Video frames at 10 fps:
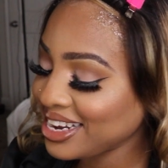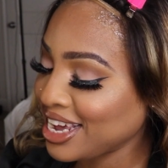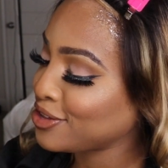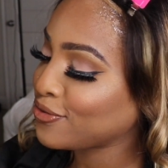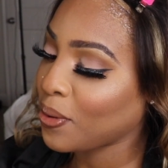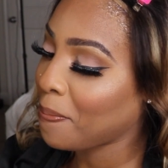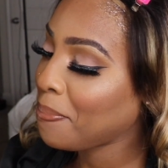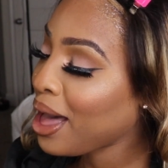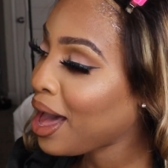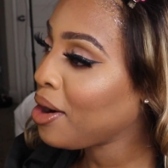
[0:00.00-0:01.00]
nice full
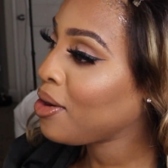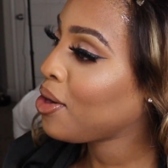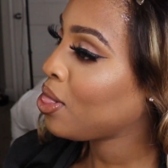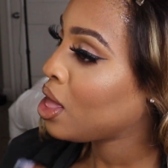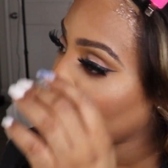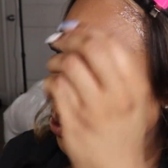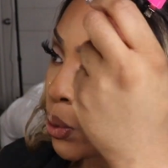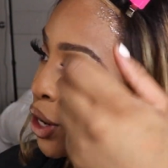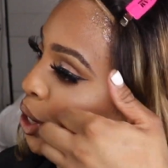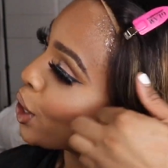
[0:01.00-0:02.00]
bottle.
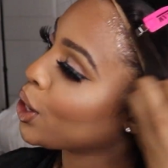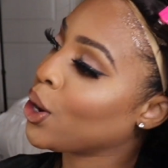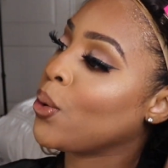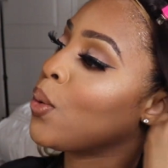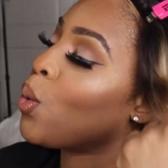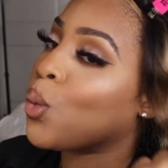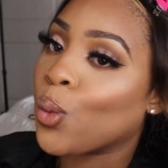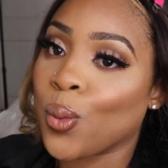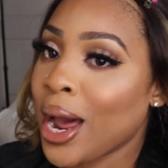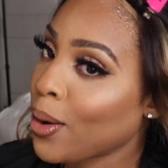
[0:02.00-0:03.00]
We're gonna go
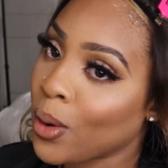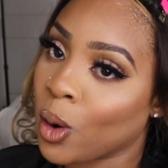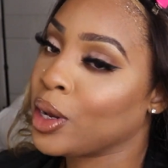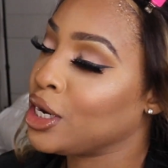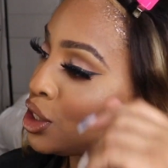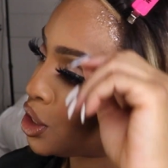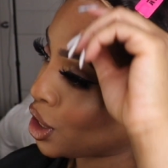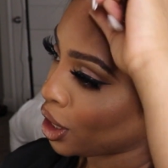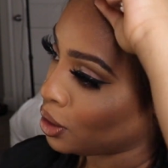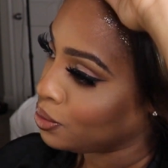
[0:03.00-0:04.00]
right where we need to go.